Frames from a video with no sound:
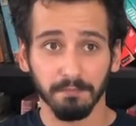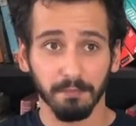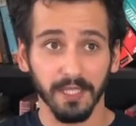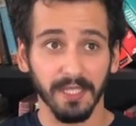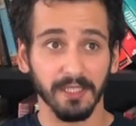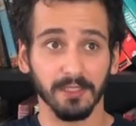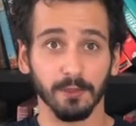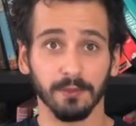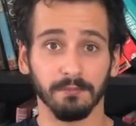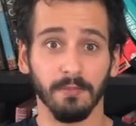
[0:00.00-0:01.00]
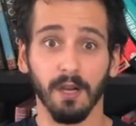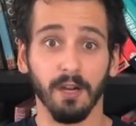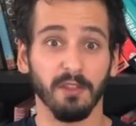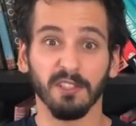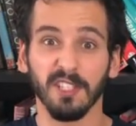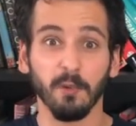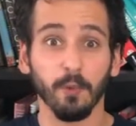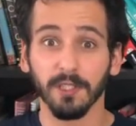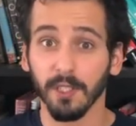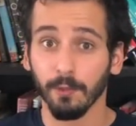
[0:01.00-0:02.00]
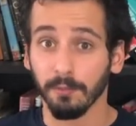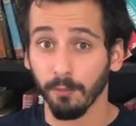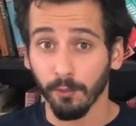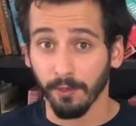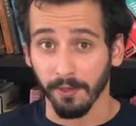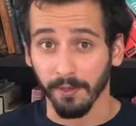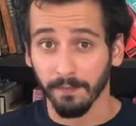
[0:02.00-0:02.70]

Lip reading: place other than where they were born.